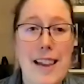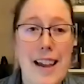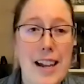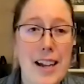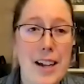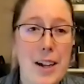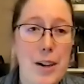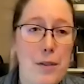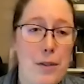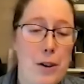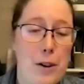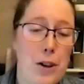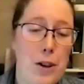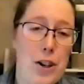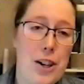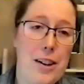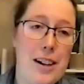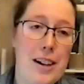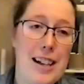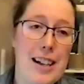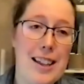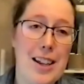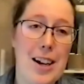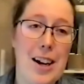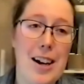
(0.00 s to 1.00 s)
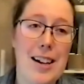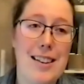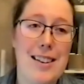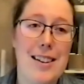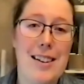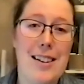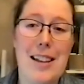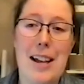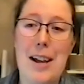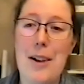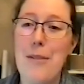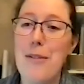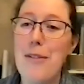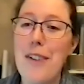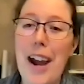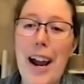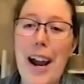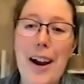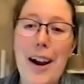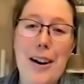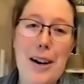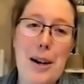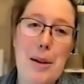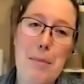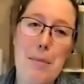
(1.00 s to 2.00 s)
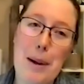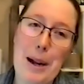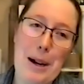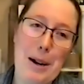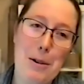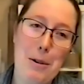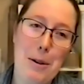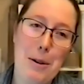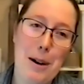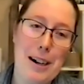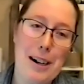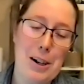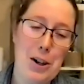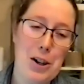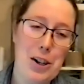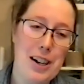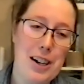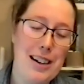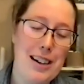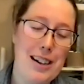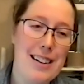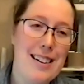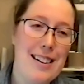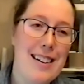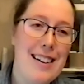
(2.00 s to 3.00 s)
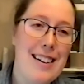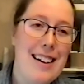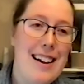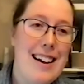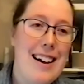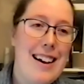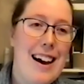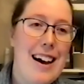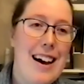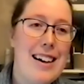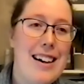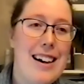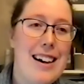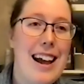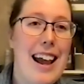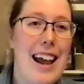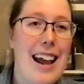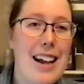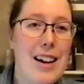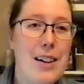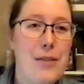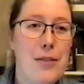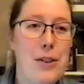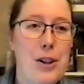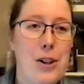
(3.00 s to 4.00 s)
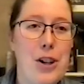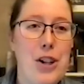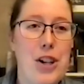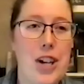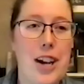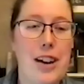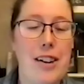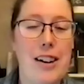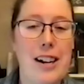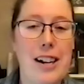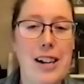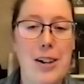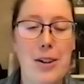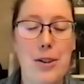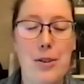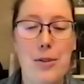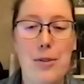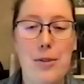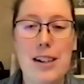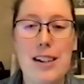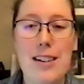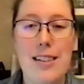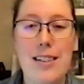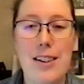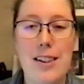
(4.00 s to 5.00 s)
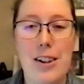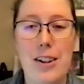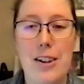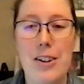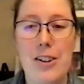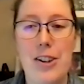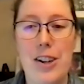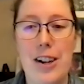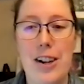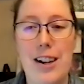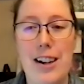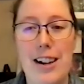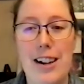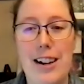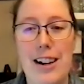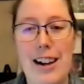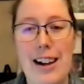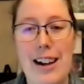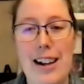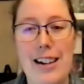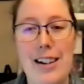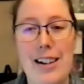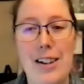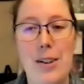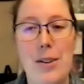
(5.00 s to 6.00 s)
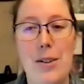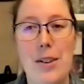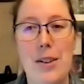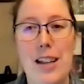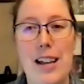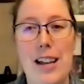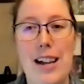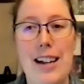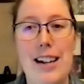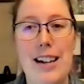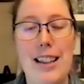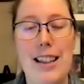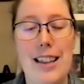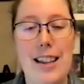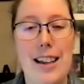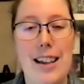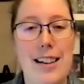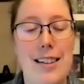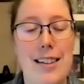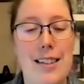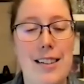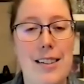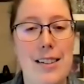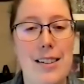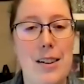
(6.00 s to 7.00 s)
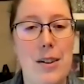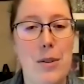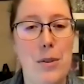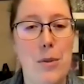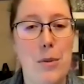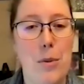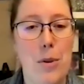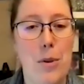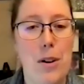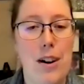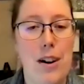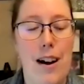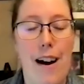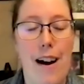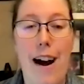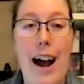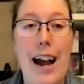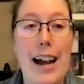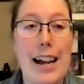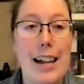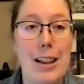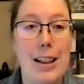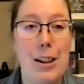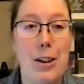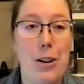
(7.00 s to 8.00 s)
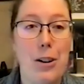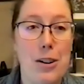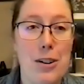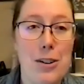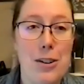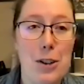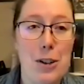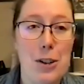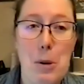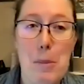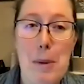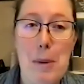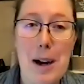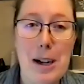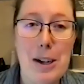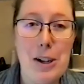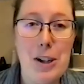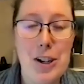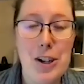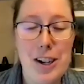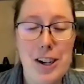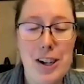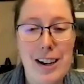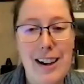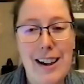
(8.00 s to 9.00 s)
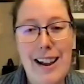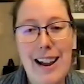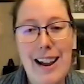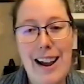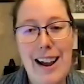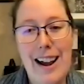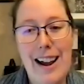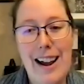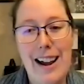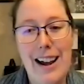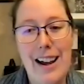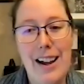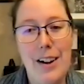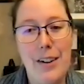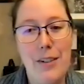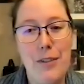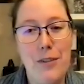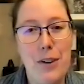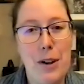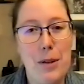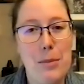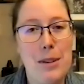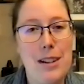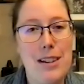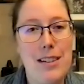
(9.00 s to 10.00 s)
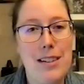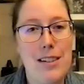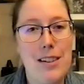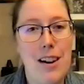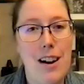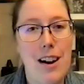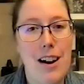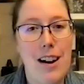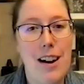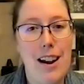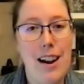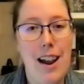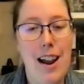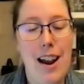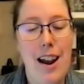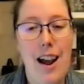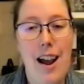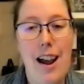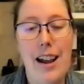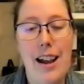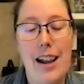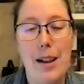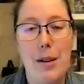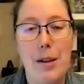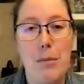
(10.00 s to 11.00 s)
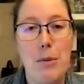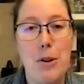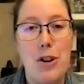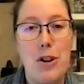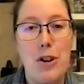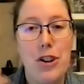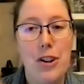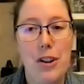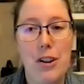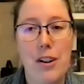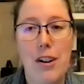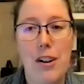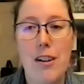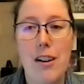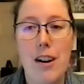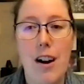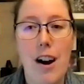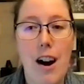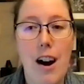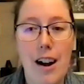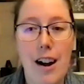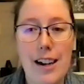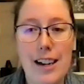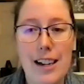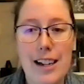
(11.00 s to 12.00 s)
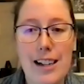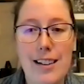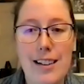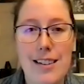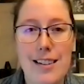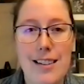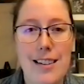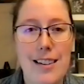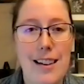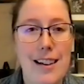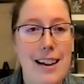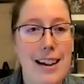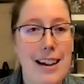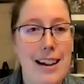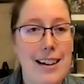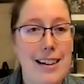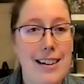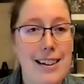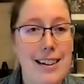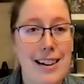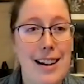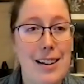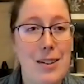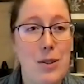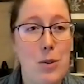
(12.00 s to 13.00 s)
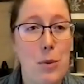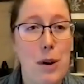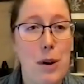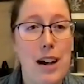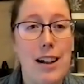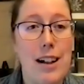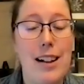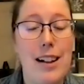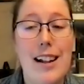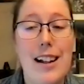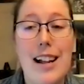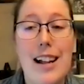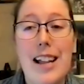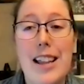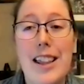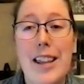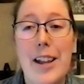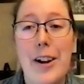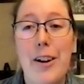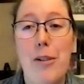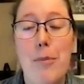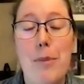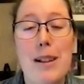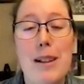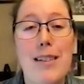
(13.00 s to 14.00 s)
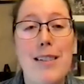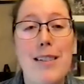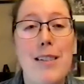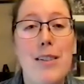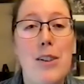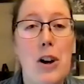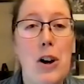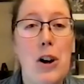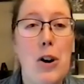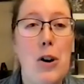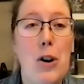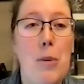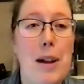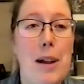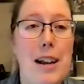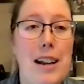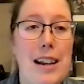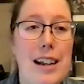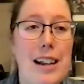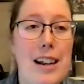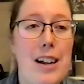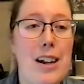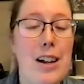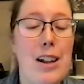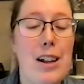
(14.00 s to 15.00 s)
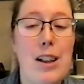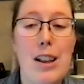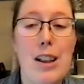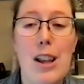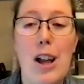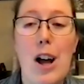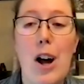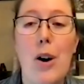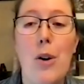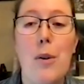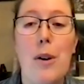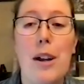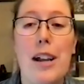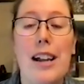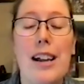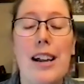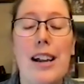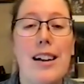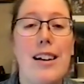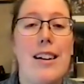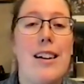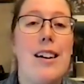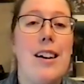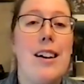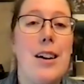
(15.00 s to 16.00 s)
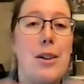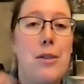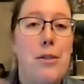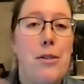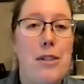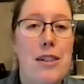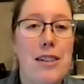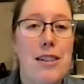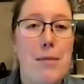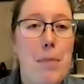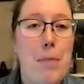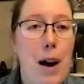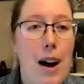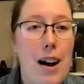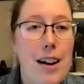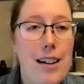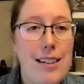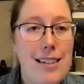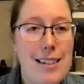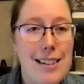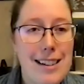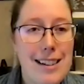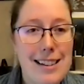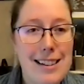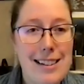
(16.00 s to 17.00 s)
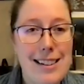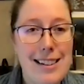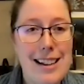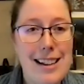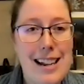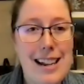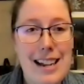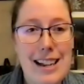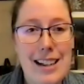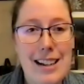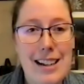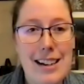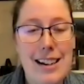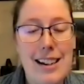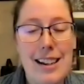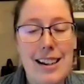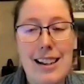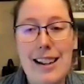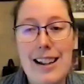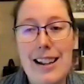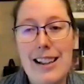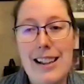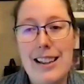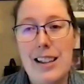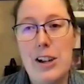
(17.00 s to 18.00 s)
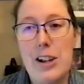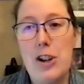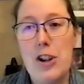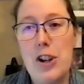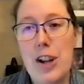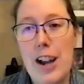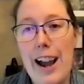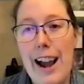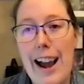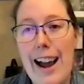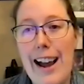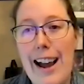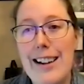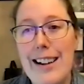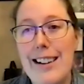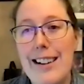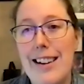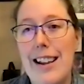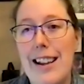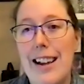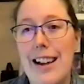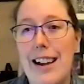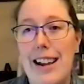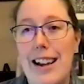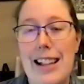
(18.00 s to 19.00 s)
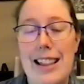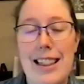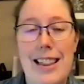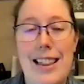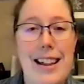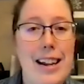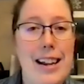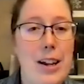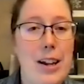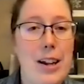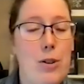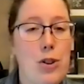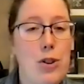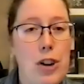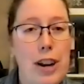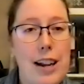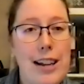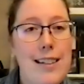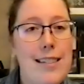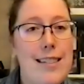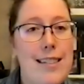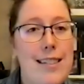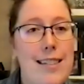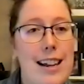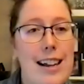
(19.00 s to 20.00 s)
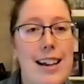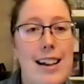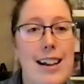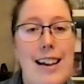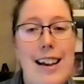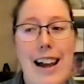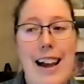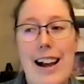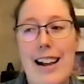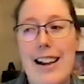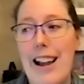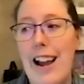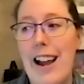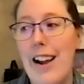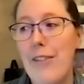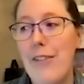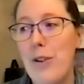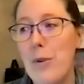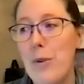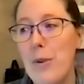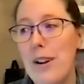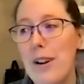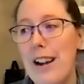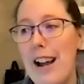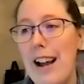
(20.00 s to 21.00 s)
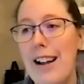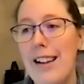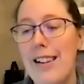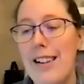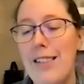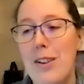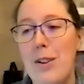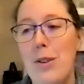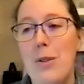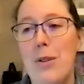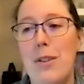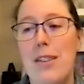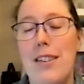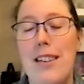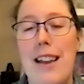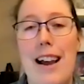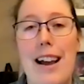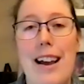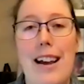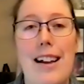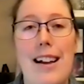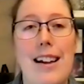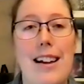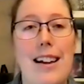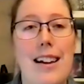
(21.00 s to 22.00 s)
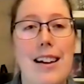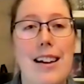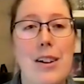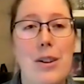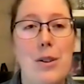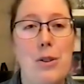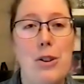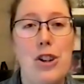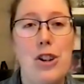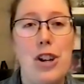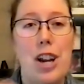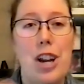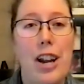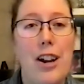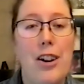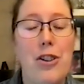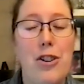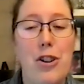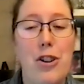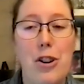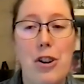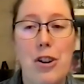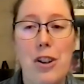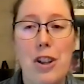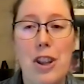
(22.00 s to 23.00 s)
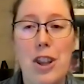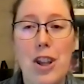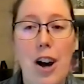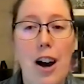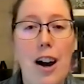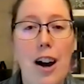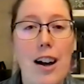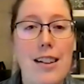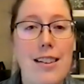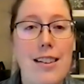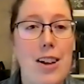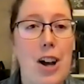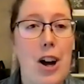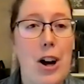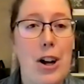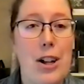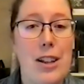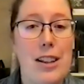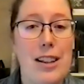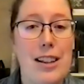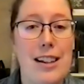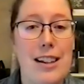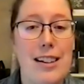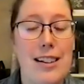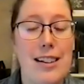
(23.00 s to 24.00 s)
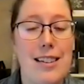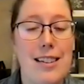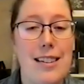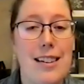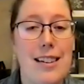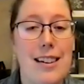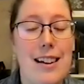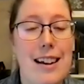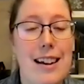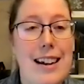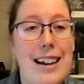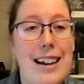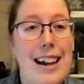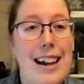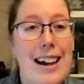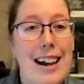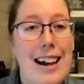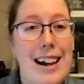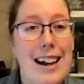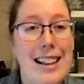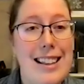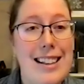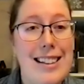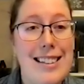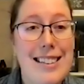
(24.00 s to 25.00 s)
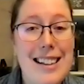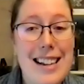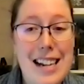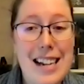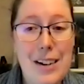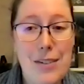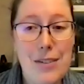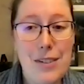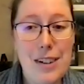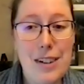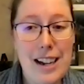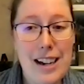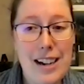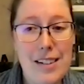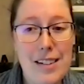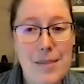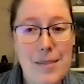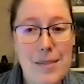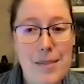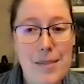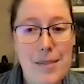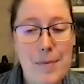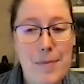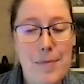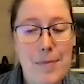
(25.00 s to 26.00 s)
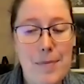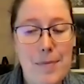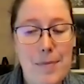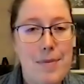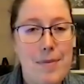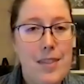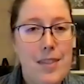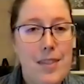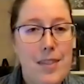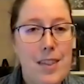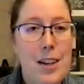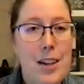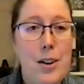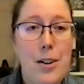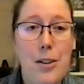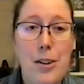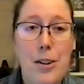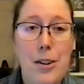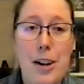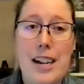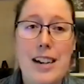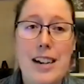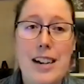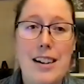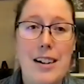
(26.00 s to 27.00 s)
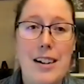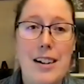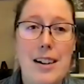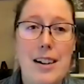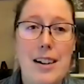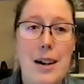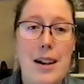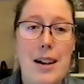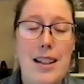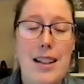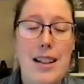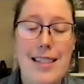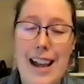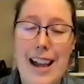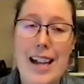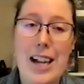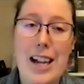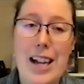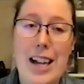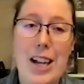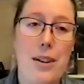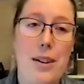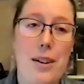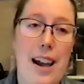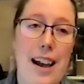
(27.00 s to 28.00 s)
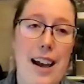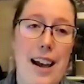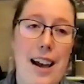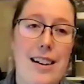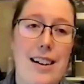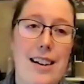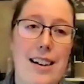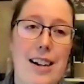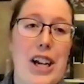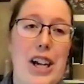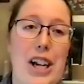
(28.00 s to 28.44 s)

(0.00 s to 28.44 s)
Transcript: Thank you for sharing thoughts on that very big question uh, and for sharing your research. Uh, I know that this I learned so much uh, from this talk, and I am sure our audience did as well. There have been so many glowing responses in the chat. Uh, thank you, Tracy, and everyone else who said who shared your thoughts on this uh, this evening. Right. Rain, thank you again.